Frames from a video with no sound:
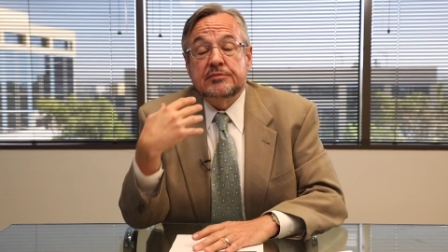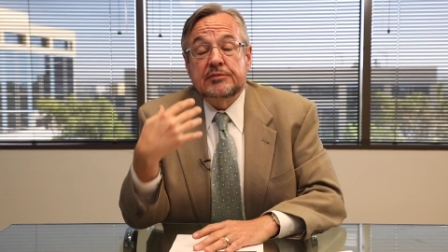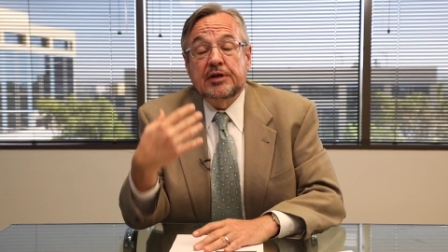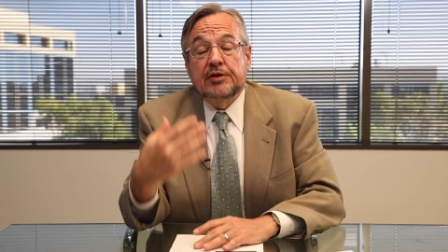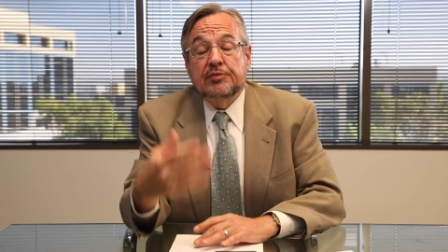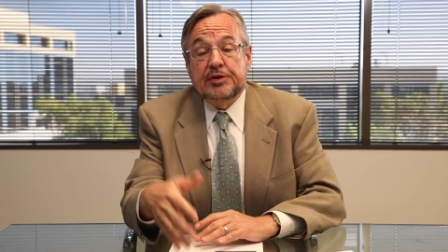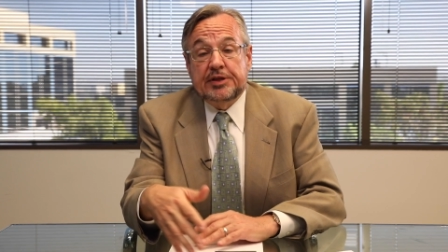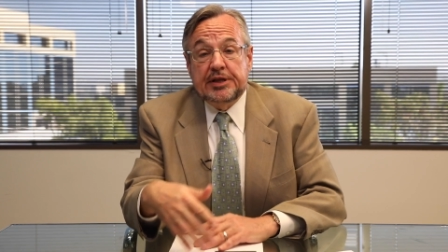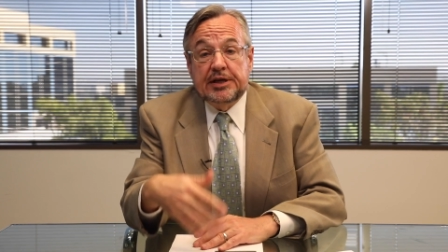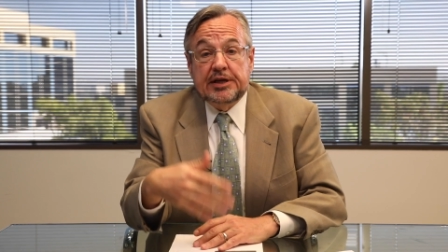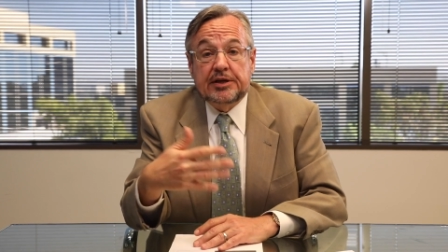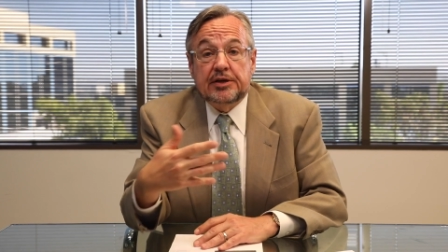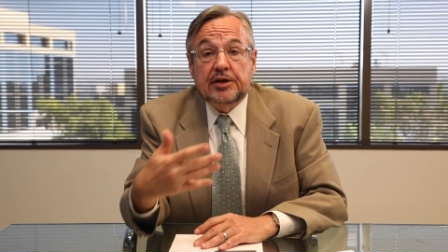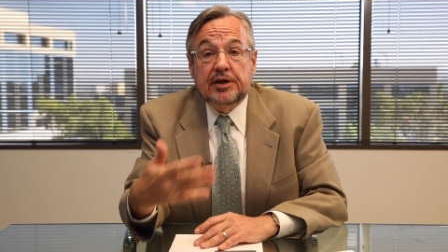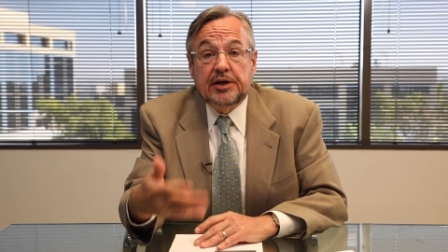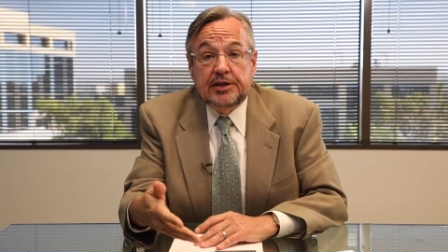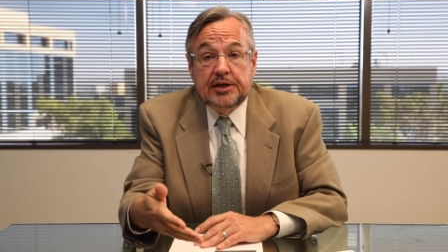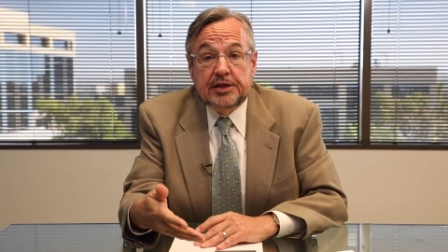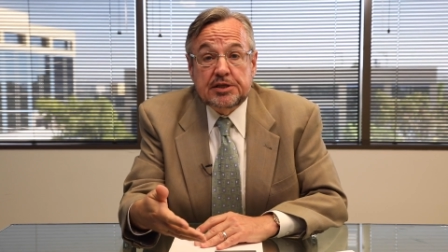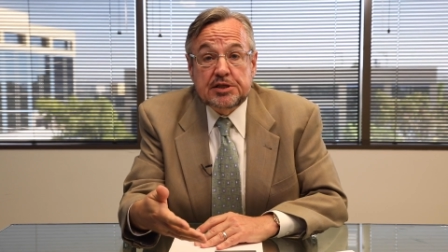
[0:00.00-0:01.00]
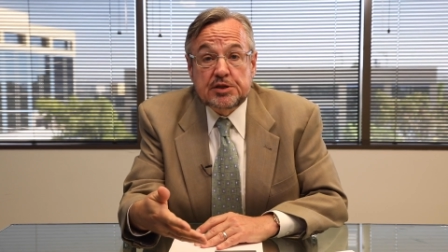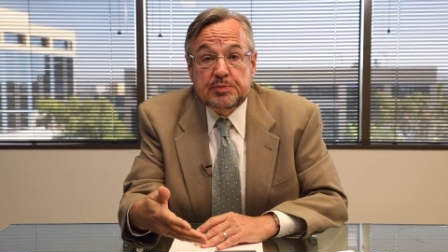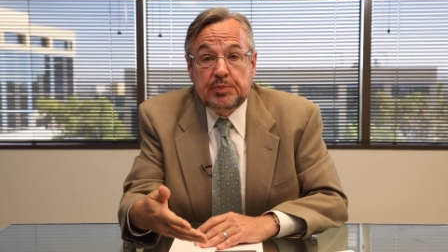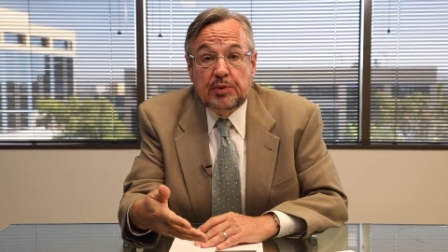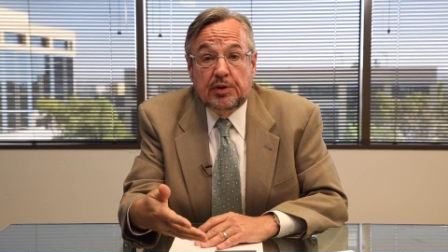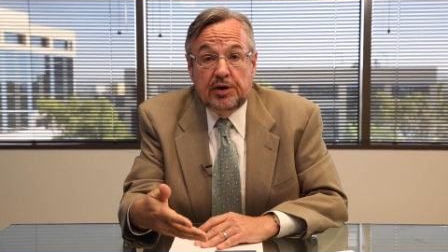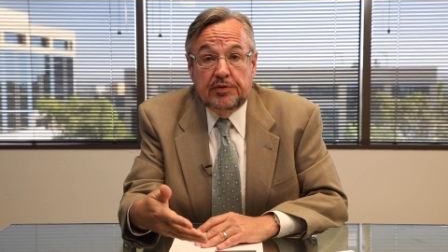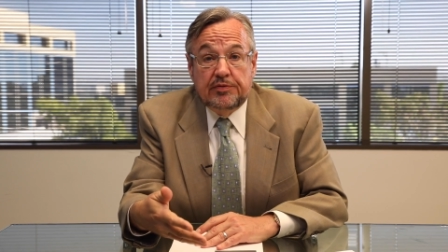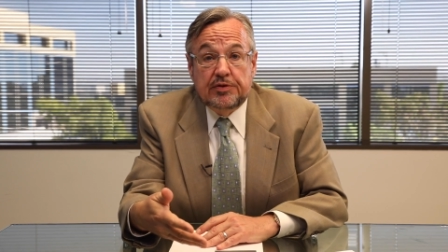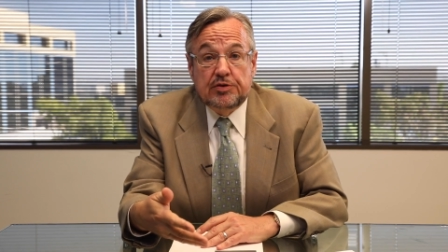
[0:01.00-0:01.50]
everything in context as
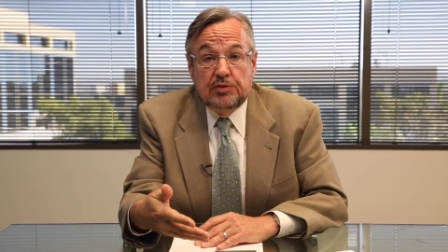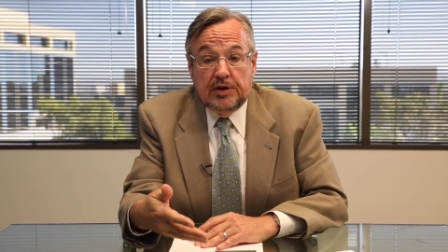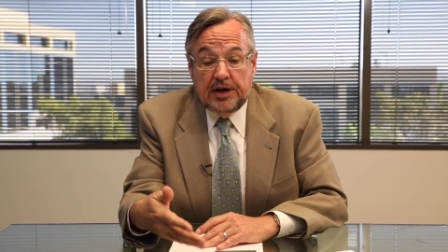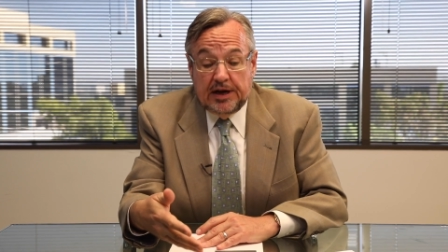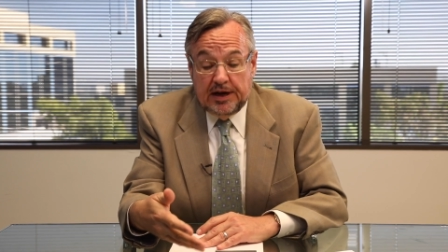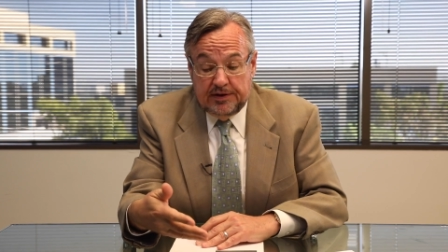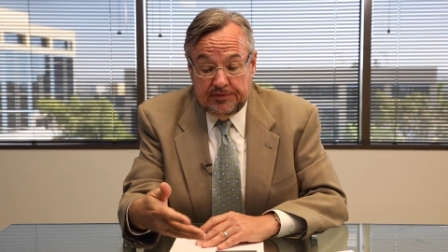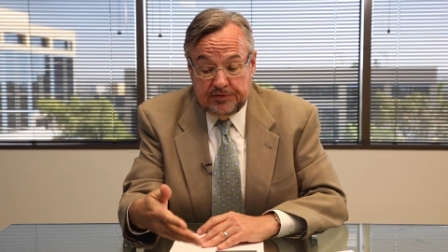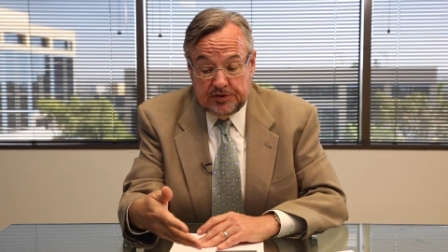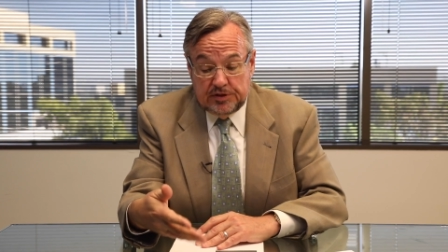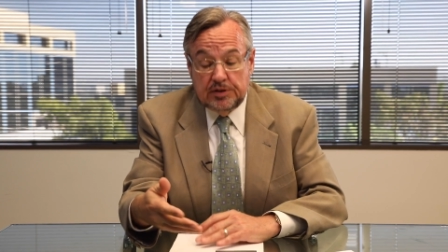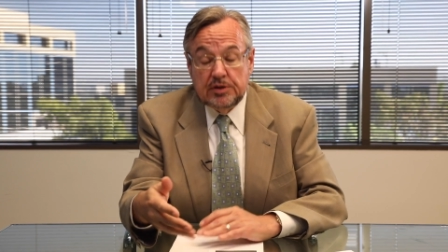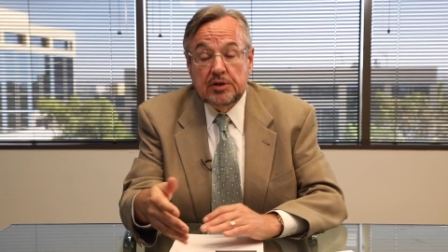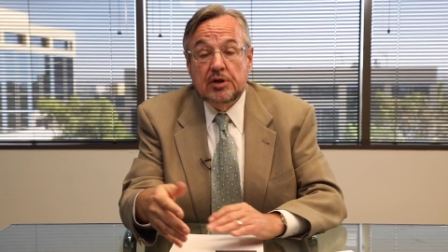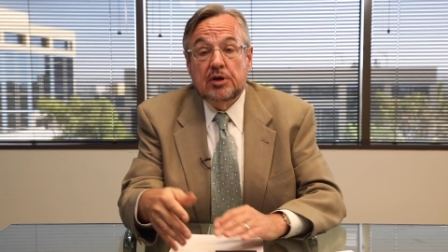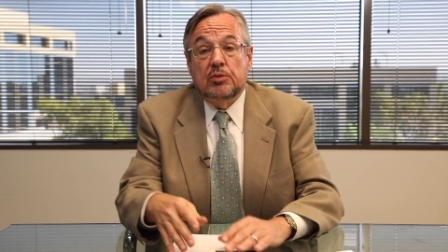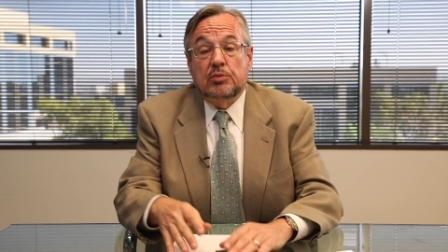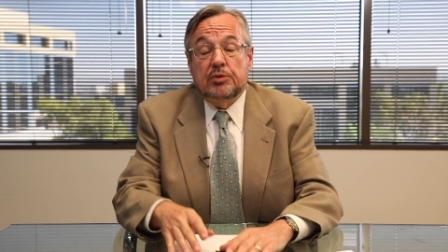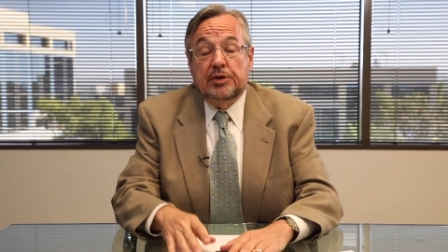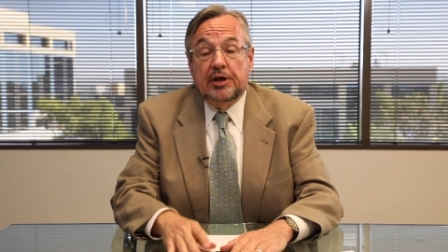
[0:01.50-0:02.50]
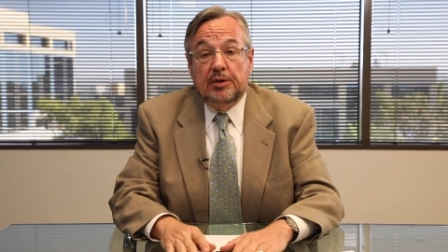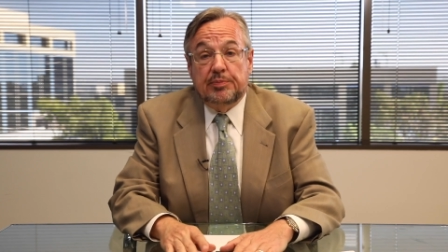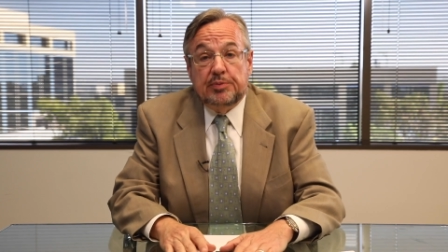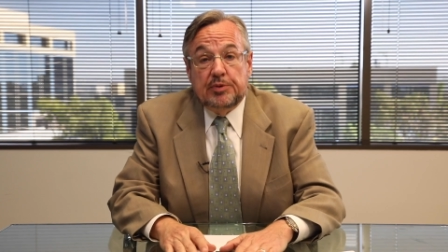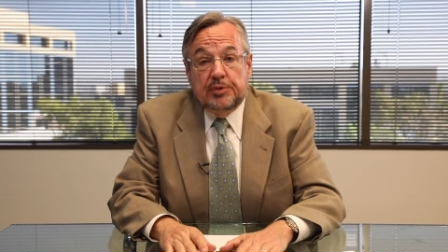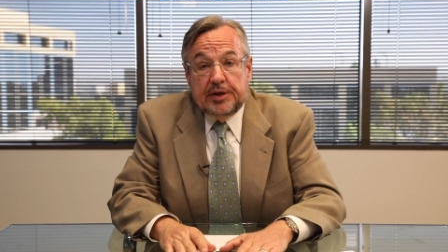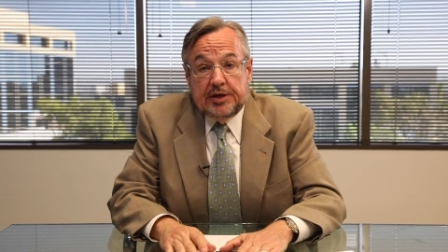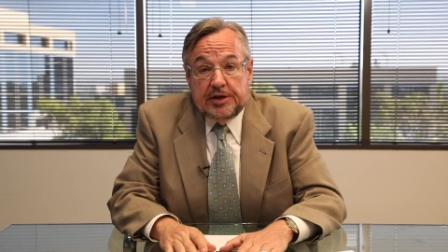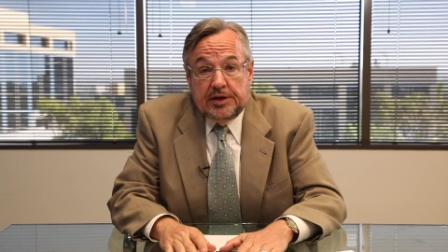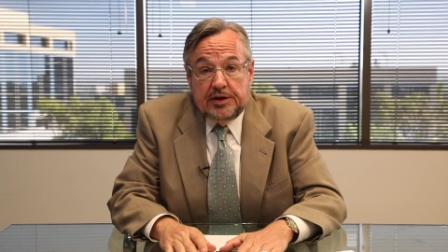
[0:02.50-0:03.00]
part of a draft, will help
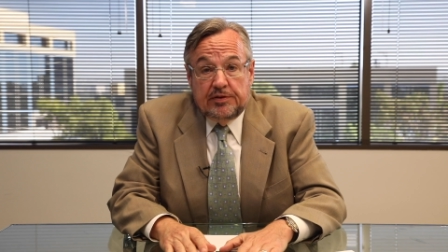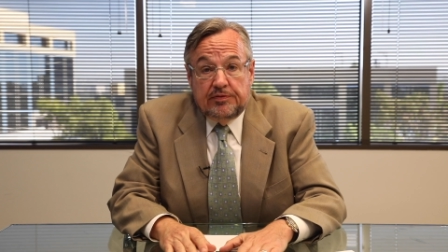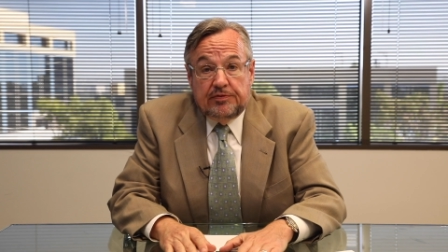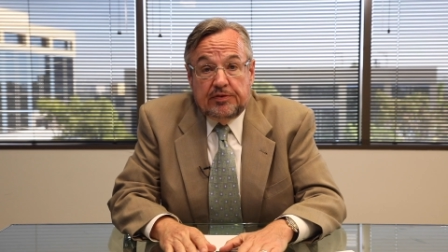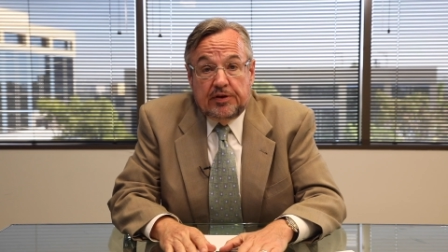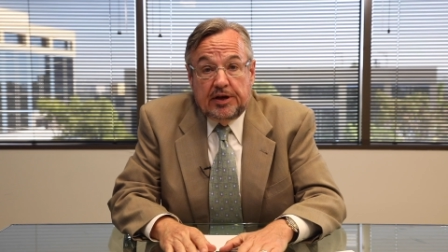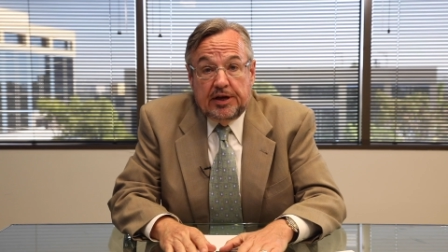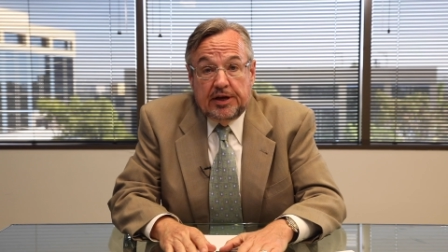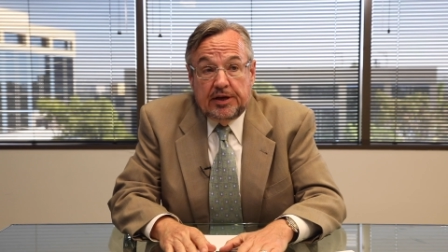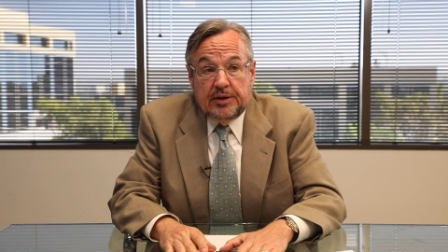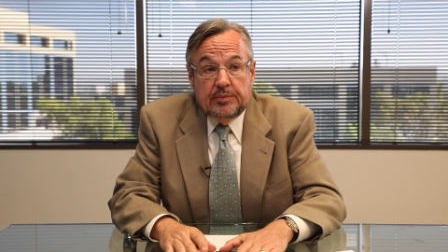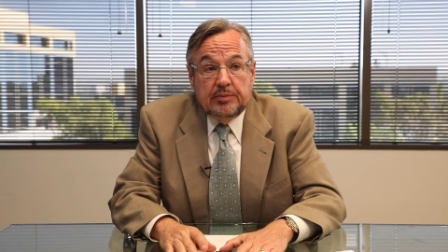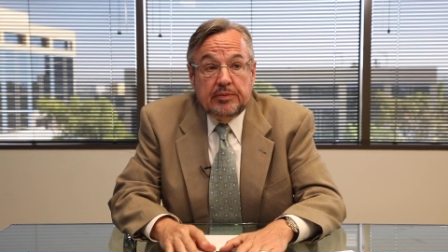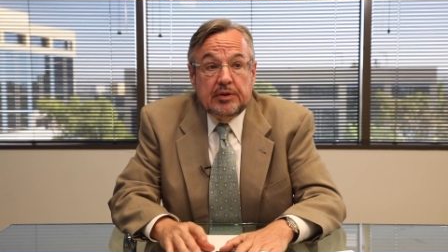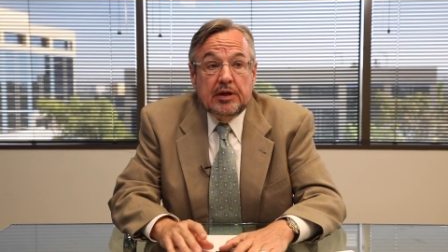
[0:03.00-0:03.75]
you identify.